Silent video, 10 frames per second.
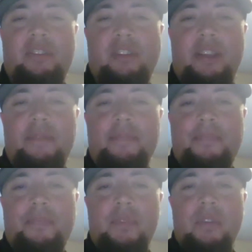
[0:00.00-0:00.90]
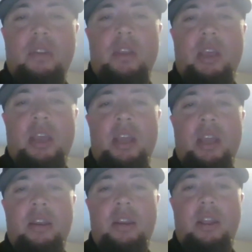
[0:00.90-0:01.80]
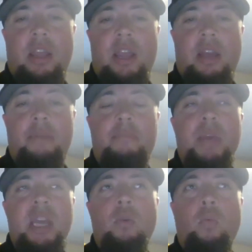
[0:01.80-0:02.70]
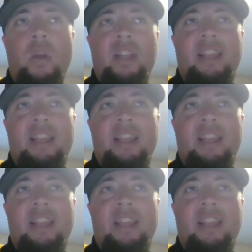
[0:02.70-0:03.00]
mentally and being